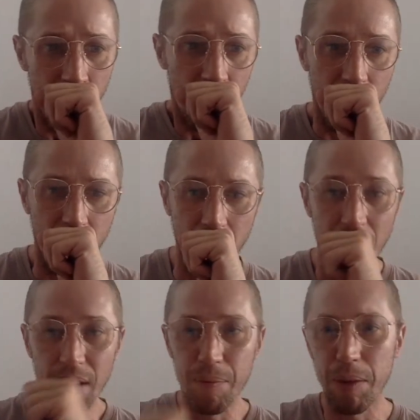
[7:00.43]

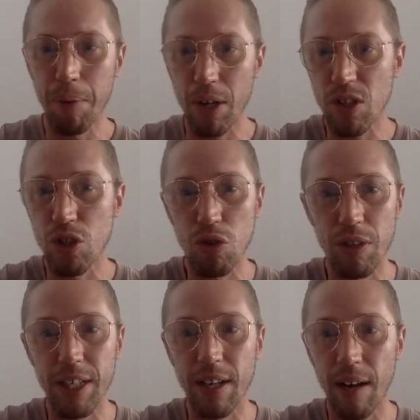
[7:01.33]
The person's
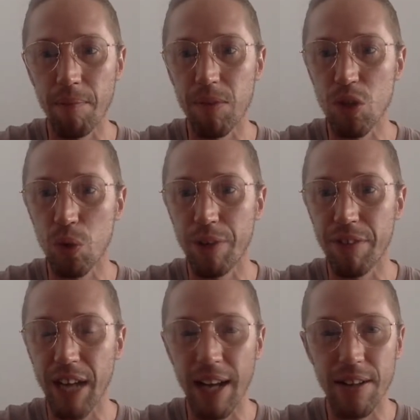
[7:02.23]
already sorted
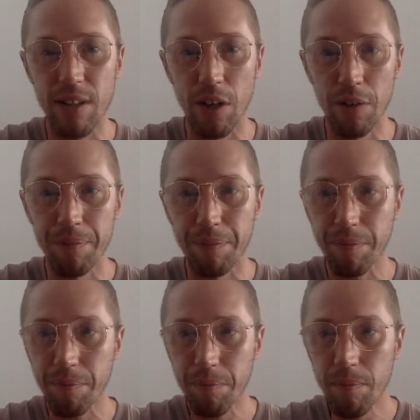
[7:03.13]
for that. So
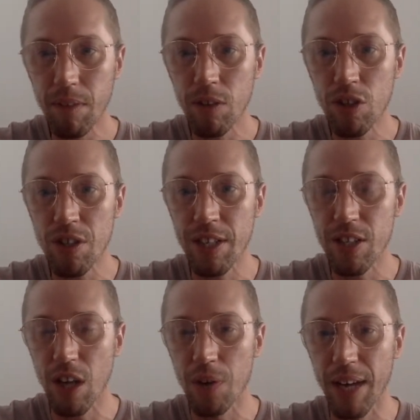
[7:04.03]
I just need
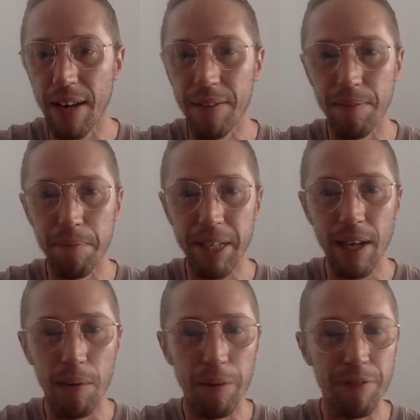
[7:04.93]
to go down, meet
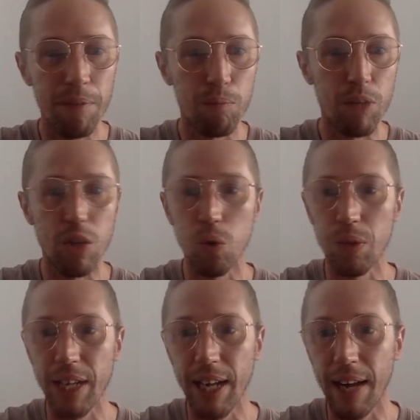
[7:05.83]
up with them,
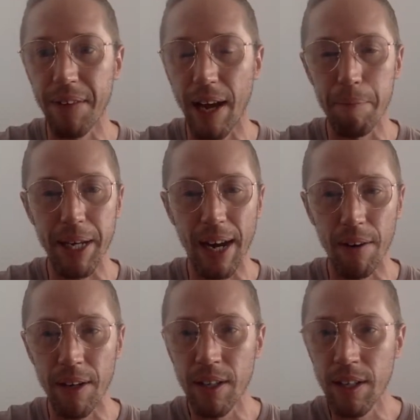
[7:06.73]
record it, and that'll be out.